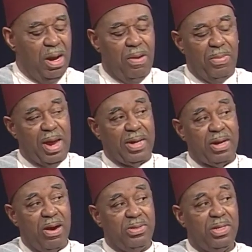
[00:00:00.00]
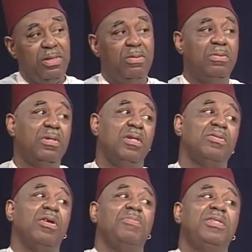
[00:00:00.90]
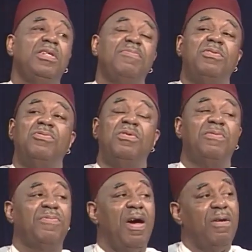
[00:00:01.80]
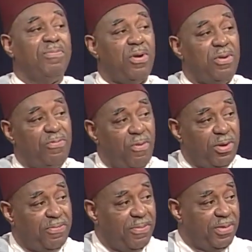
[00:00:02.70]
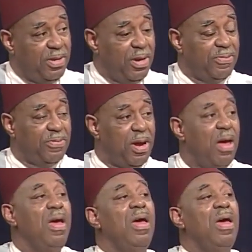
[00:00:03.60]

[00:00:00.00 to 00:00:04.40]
But I guarantee you, it's going to be different 25, 30, 40, 50 years from now.